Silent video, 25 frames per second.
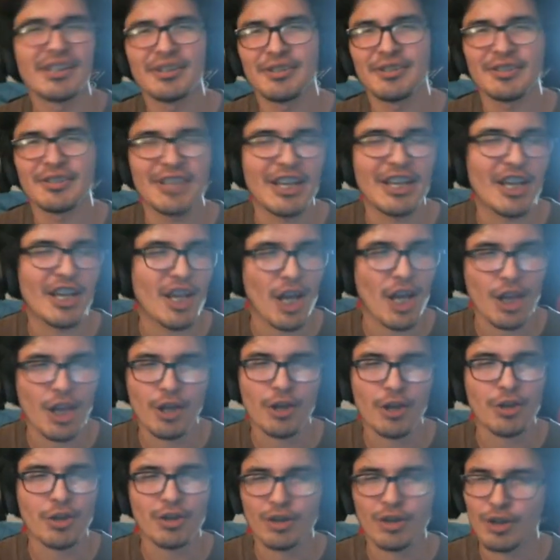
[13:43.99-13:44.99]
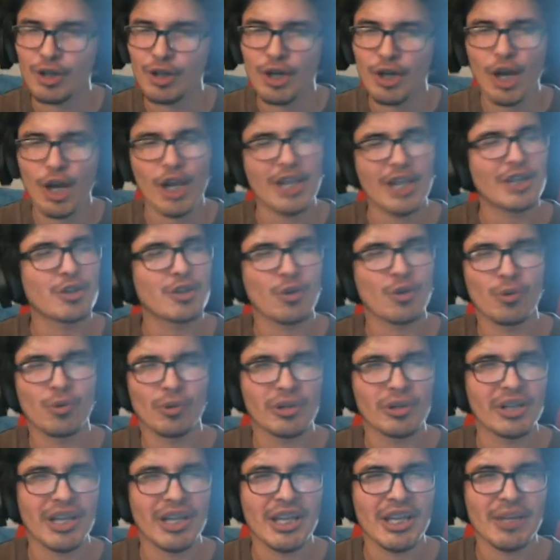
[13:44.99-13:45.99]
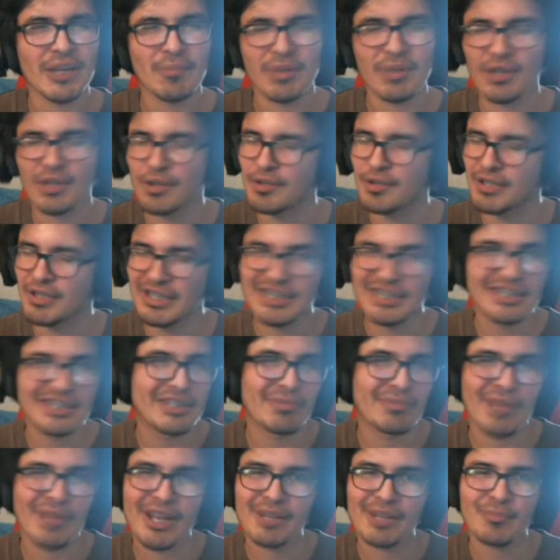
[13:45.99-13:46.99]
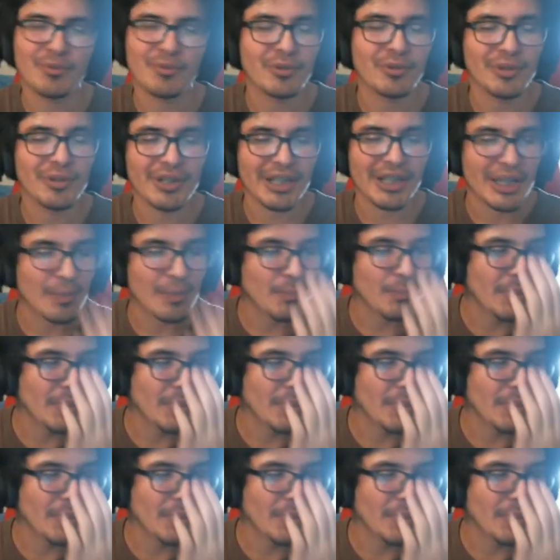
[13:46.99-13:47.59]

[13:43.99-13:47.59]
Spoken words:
say another itch horror game, another indie random horror game.